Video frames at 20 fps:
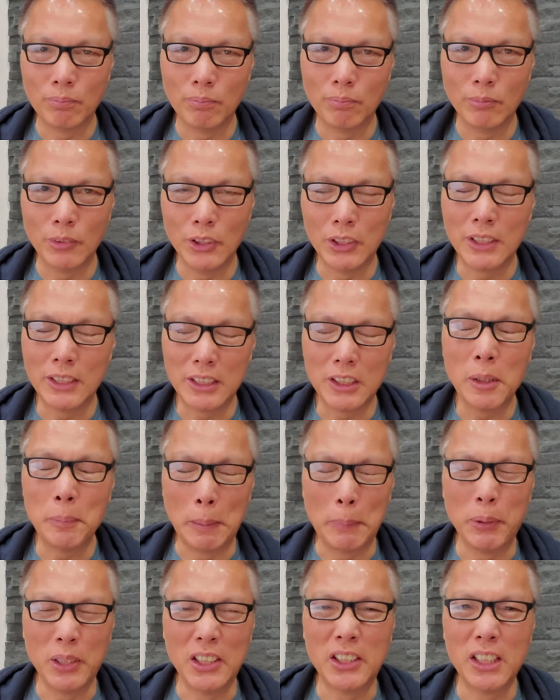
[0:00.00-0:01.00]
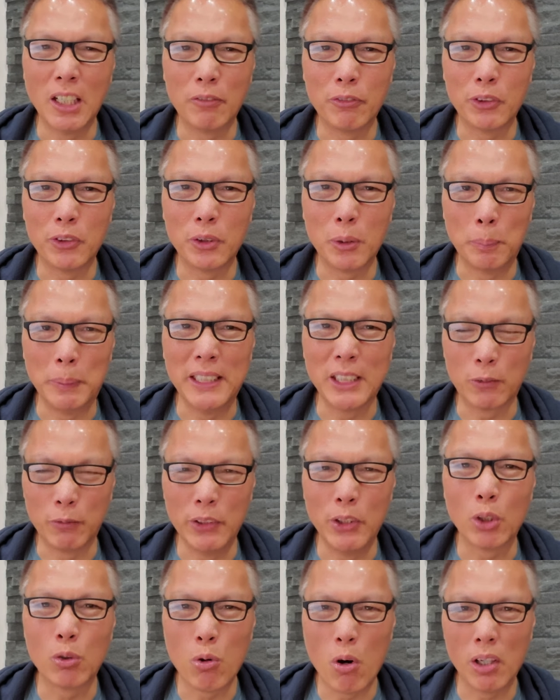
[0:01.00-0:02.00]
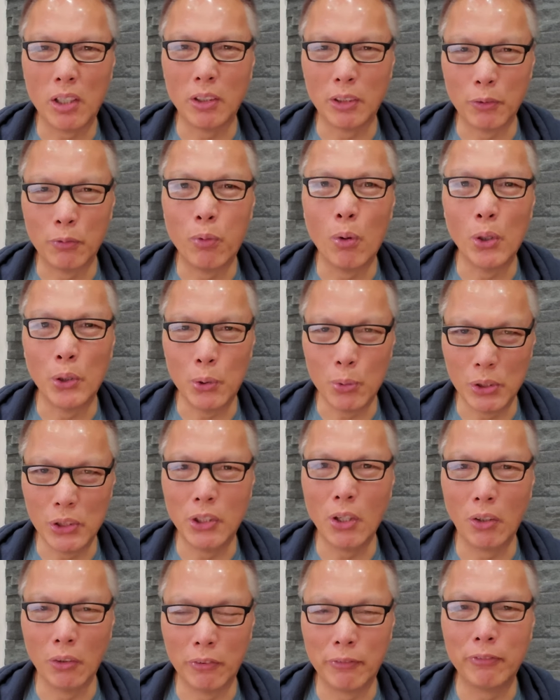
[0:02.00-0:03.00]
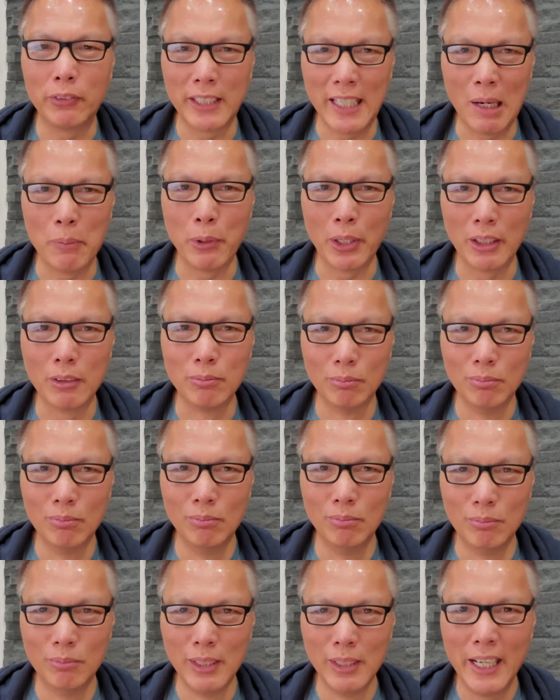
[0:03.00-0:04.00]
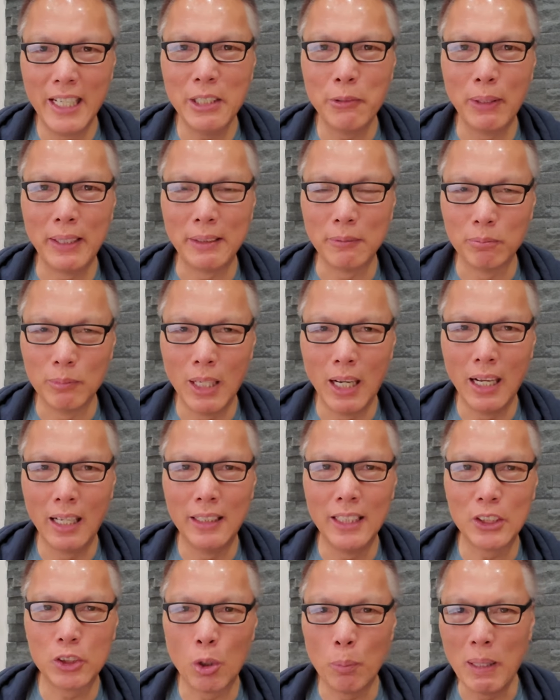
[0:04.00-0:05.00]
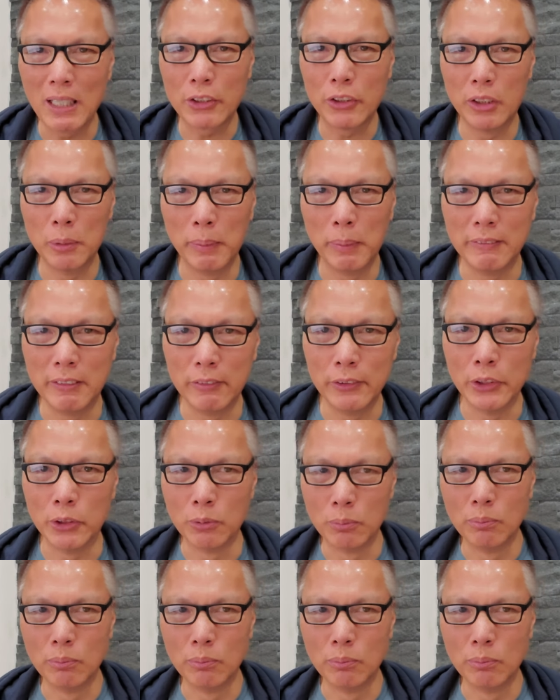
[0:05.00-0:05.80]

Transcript: it can be pretty tough to beat the video quality on a $4,200 camera. Anyway, let's go back to the main review.